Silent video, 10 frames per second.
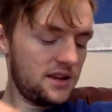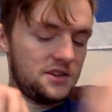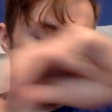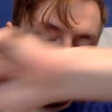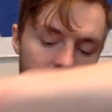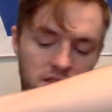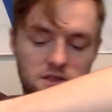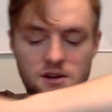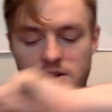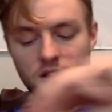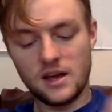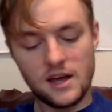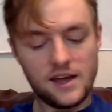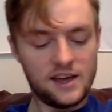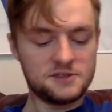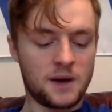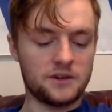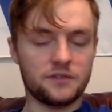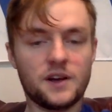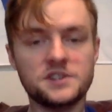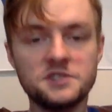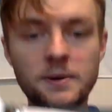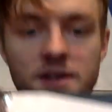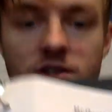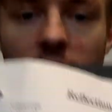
is, let me get there, is my reflections page.